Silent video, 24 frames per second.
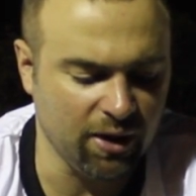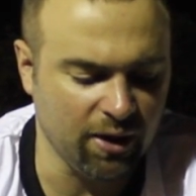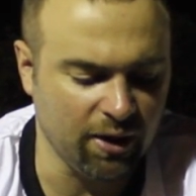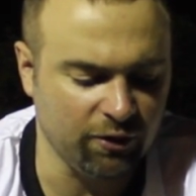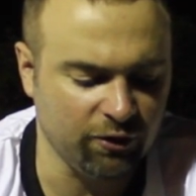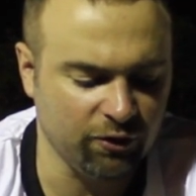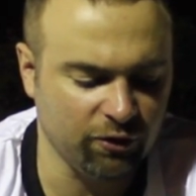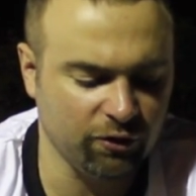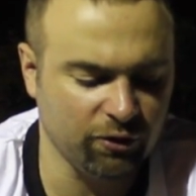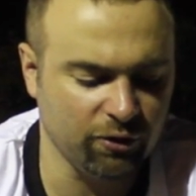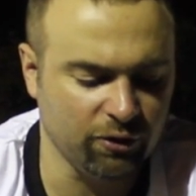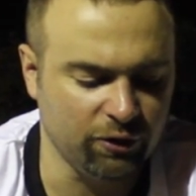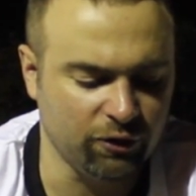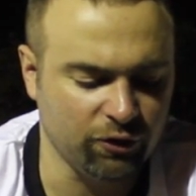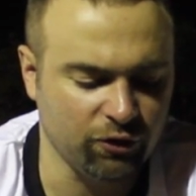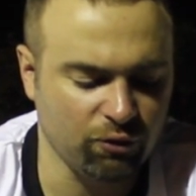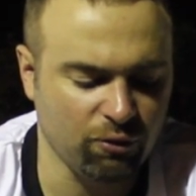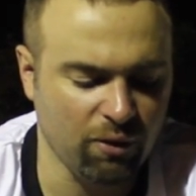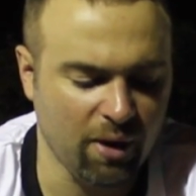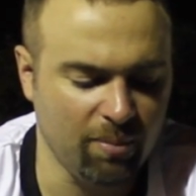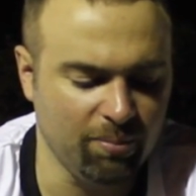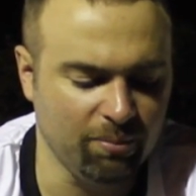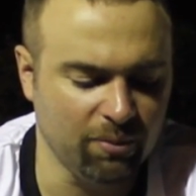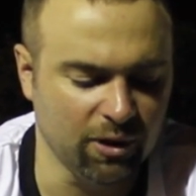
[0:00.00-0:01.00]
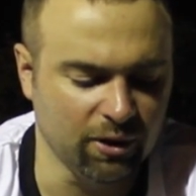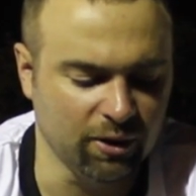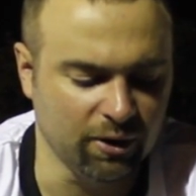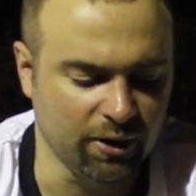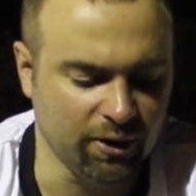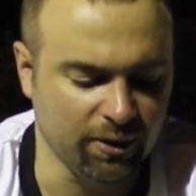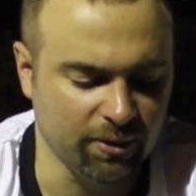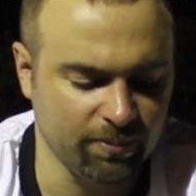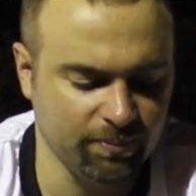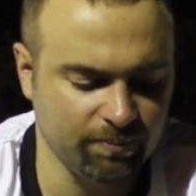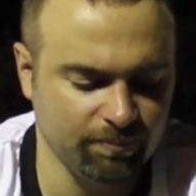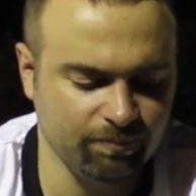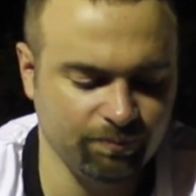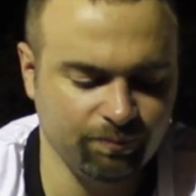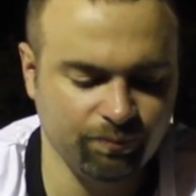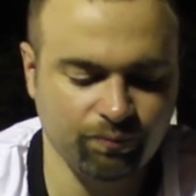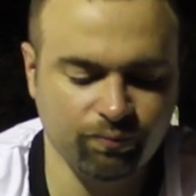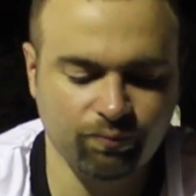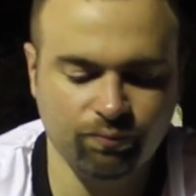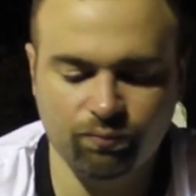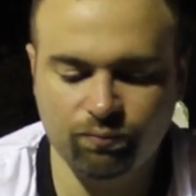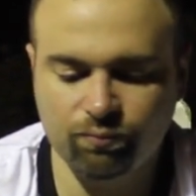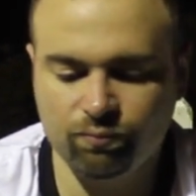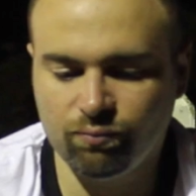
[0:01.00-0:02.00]
I stood trembling.
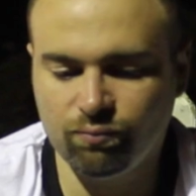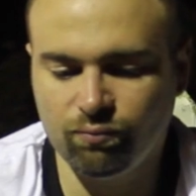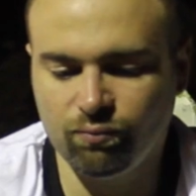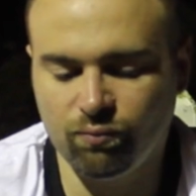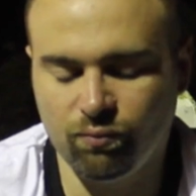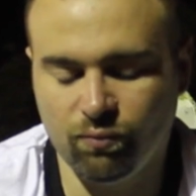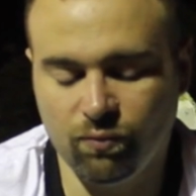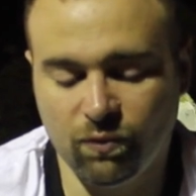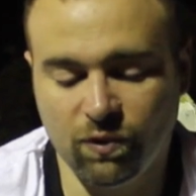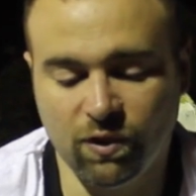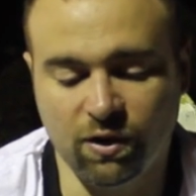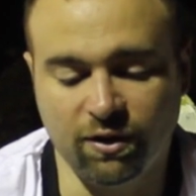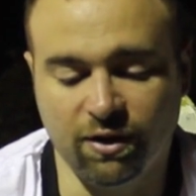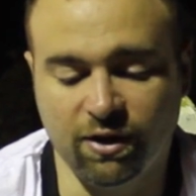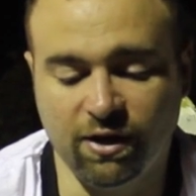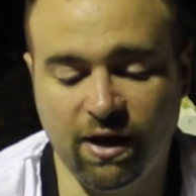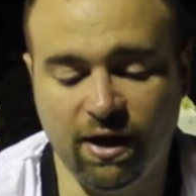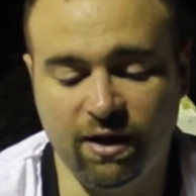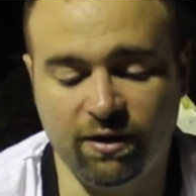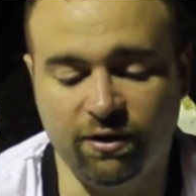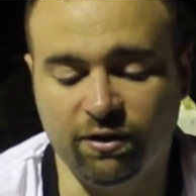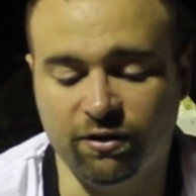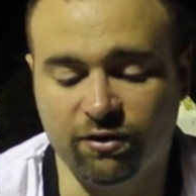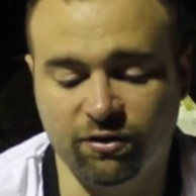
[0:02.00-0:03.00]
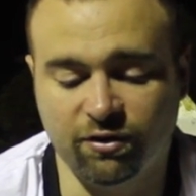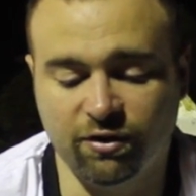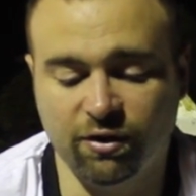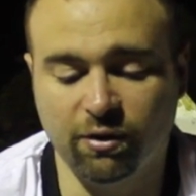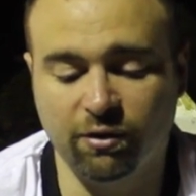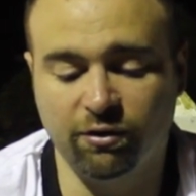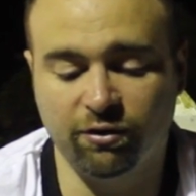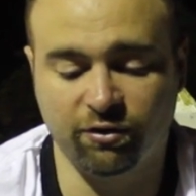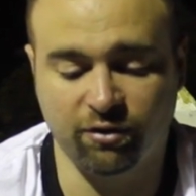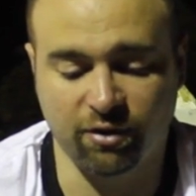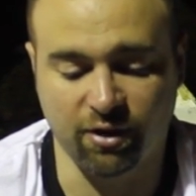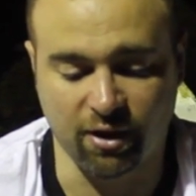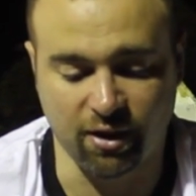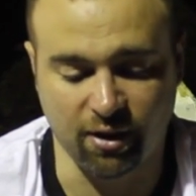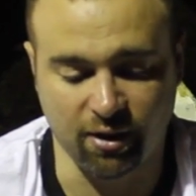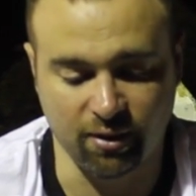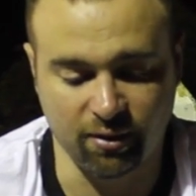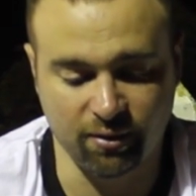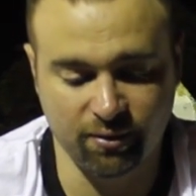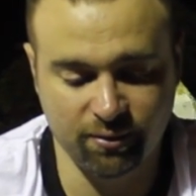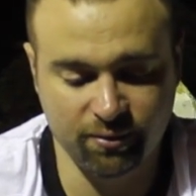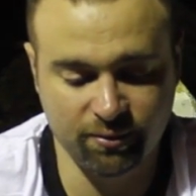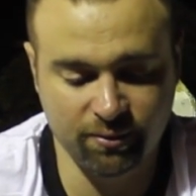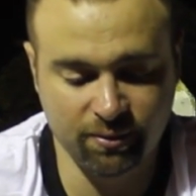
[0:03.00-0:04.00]
Again, he's still scared.